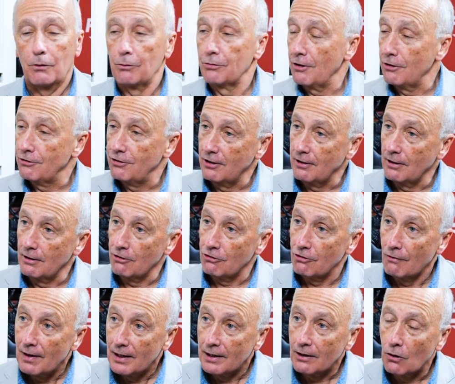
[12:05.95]
also sit in the
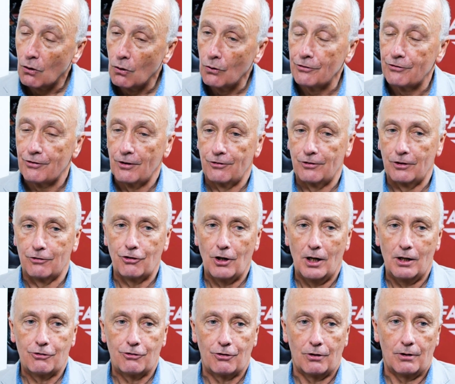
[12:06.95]
civilian courts as a
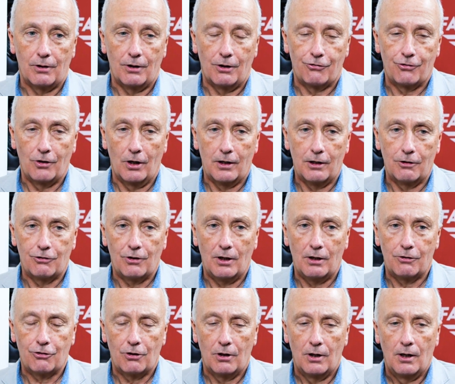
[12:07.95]
judge, a circuit
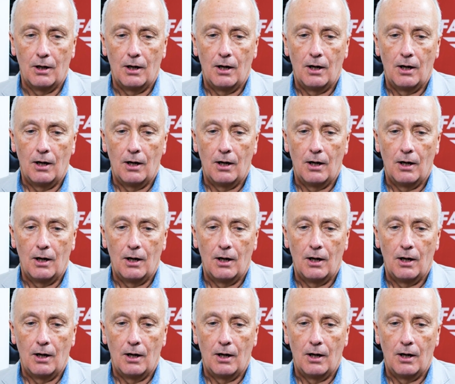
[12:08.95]
judge.